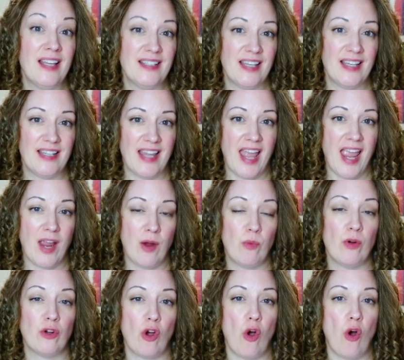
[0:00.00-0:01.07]
Today,
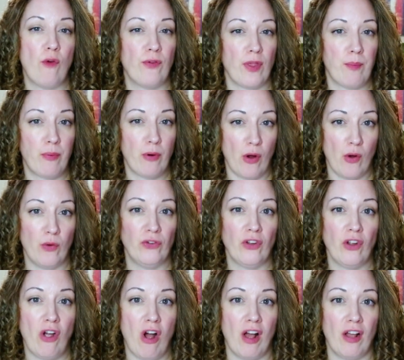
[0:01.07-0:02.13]
we'll go over the pros
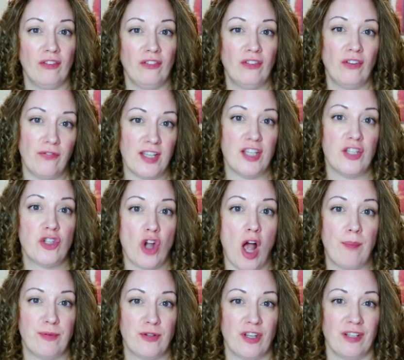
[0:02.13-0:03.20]
and cons of each
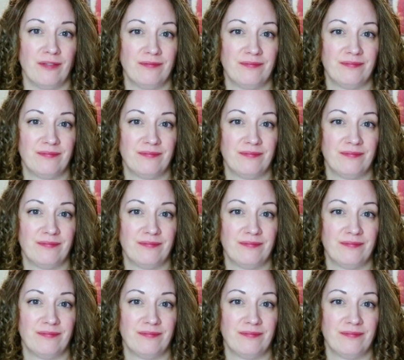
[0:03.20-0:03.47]
option.